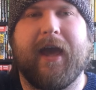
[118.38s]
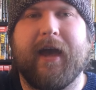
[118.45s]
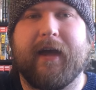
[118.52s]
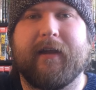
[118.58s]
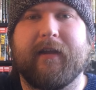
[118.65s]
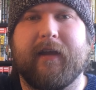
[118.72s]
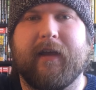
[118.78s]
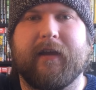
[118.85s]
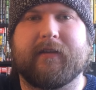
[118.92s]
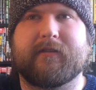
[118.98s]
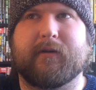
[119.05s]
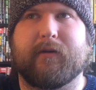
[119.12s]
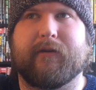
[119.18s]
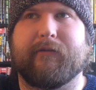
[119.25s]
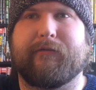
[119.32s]
had a
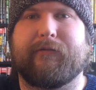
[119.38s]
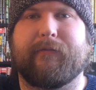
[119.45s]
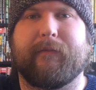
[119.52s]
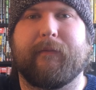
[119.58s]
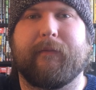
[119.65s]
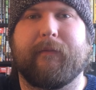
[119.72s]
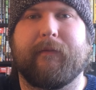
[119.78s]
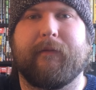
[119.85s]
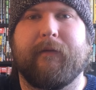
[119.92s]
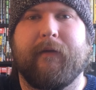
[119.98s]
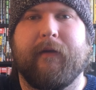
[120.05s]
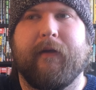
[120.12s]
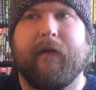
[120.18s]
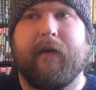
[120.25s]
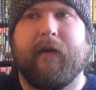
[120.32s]
sort of
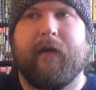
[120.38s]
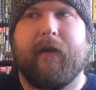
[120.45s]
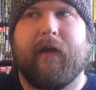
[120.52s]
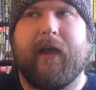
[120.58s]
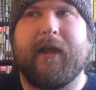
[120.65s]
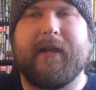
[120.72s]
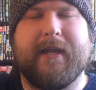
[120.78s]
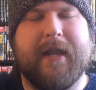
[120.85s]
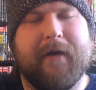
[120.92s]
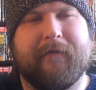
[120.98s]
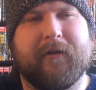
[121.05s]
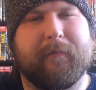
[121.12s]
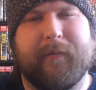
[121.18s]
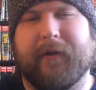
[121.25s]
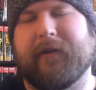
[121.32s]

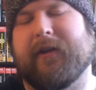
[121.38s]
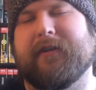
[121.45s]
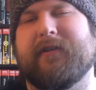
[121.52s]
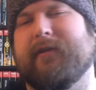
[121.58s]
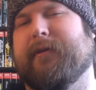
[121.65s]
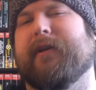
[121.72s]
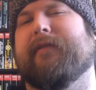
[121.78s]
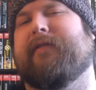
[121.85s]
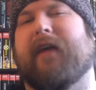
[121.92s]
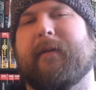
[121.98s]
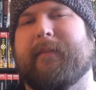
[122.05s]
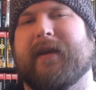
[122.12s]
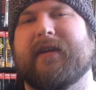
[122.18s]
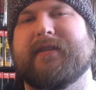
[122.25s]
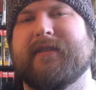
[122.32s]
inevitability to it, if
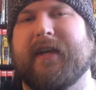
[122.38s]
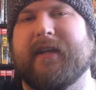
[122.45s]
that makes